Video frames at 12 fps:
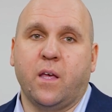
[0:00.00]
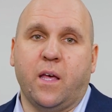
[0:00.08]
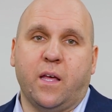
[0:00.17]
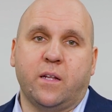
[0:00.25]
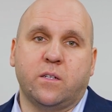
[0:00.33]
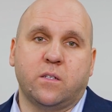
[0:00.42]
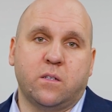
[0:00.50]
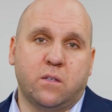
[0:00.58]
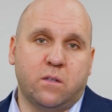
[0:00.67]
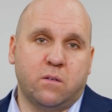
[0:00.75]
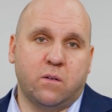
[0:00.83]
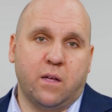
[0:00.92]
and
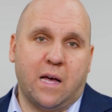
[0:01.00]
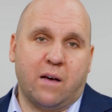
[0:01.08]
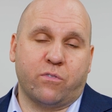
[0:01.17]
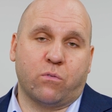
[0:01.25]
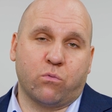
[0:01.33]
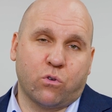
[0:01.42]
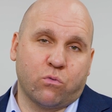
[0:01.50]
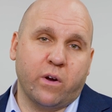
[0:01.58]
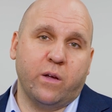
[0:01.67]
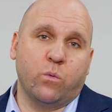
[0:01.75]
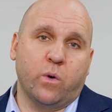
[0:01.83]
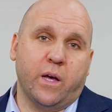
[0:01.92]
have a
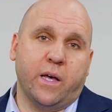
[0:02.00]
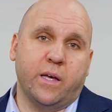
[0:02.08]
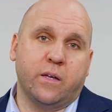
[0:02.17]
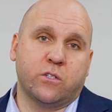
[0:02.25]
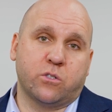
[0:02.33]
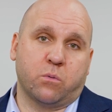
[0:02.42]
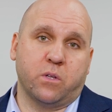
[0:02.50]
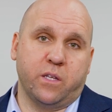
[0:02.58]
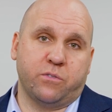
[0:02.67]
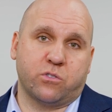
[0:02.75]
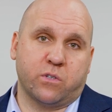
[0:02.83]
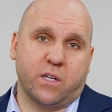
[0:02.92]
great way to
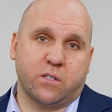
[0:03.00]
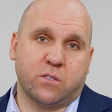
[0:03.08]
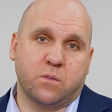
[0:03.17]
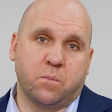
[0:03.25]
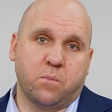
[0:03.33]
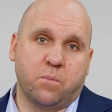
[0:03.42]
relieve stress.